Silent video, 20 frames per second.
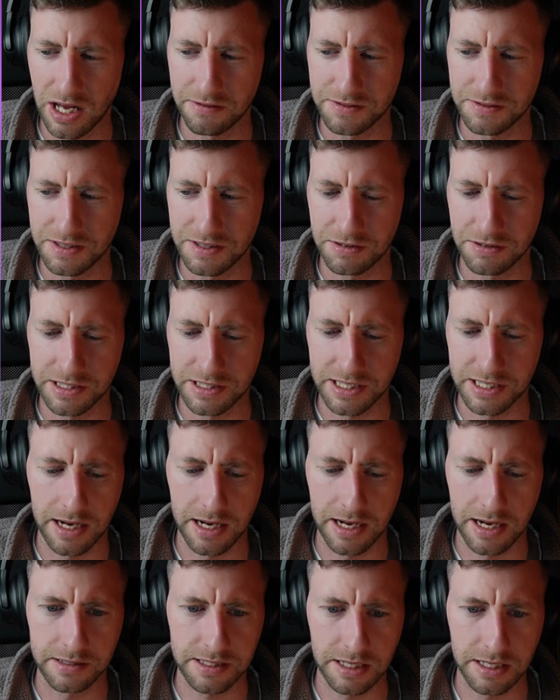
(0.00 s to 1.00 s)
different data
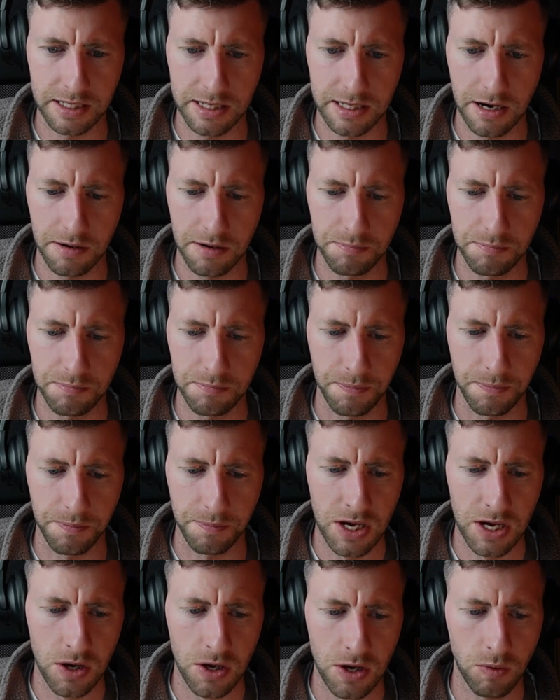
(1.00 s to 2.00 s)
inside there. But
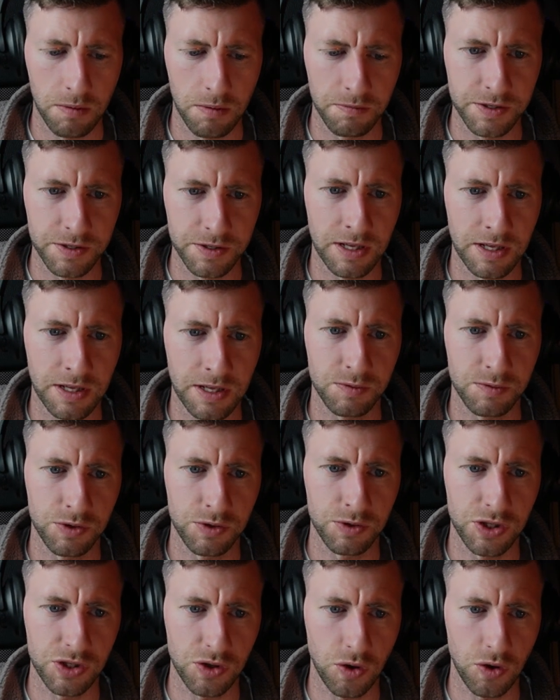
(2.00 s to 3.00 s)
what we'll do now is we'll
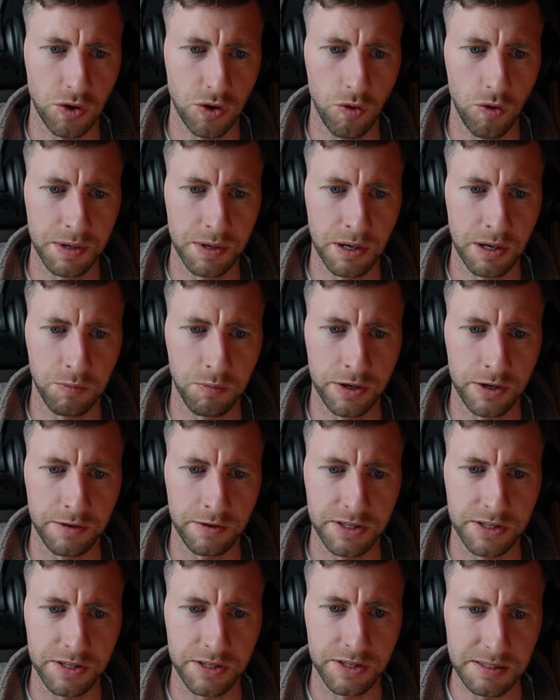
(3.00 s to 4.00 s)
just open up one of
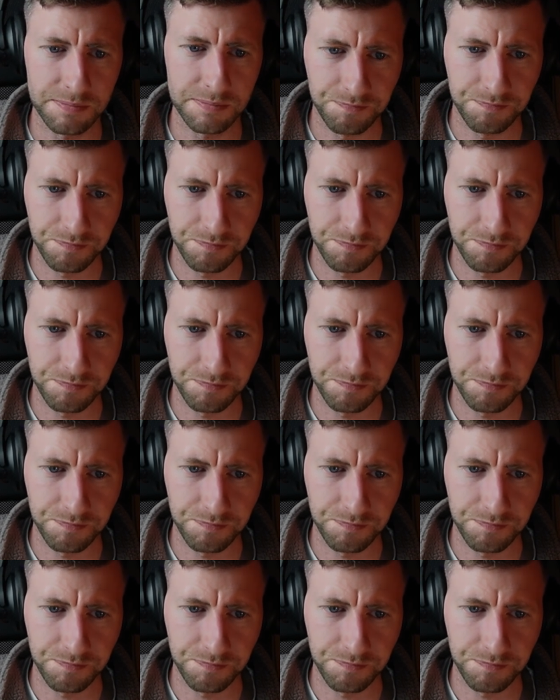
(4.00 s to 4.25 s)
these